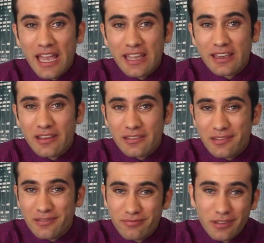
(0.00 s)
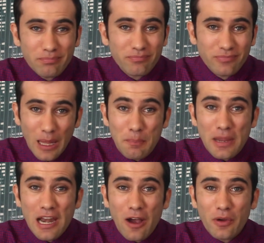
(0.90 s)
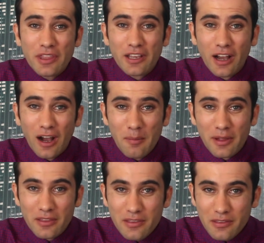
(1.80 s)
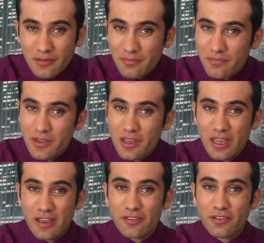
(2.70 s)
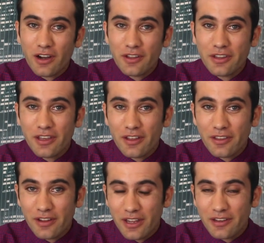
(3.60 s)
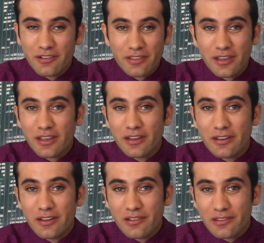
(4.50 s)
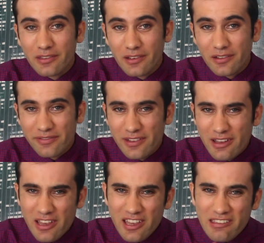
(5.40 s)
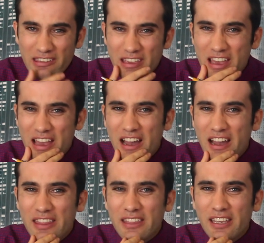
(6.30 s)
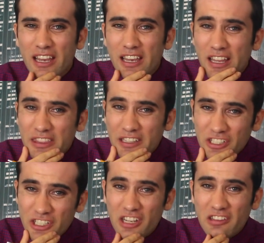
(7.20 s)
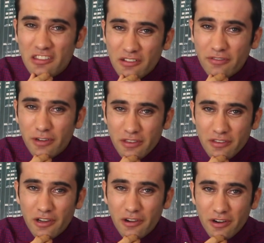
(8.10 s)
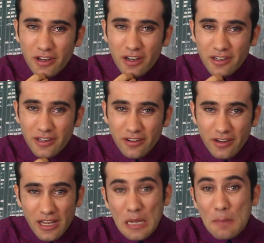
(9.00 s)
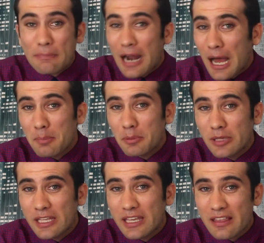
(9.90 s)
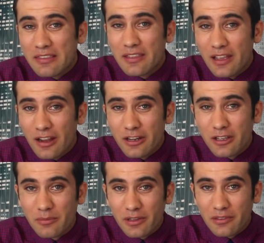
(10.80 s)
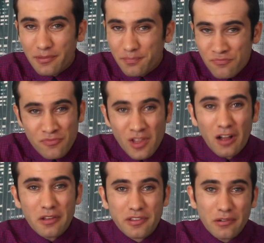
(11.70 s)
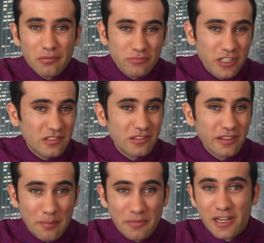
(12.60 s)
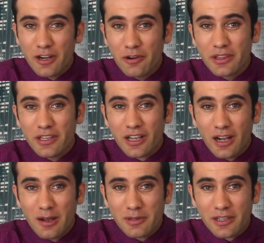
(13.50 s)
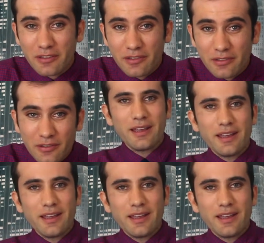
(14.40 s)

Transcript: that case, well, let me know in the comments. If, on the other hand, you're thinking to yourself, yeah, I think I got the gist of what's going on here, and I can probably guess the arguments, also, just let me know in the comments.